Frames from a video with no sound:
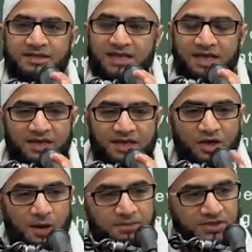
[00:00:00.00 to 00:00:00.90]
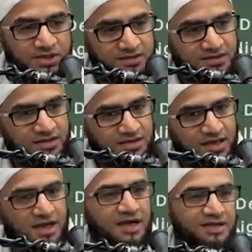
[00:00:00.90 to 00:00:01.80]
The second option,
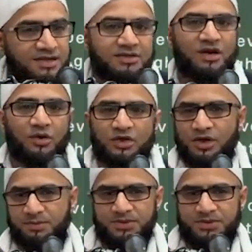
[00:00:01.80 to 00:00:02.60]
and this is the only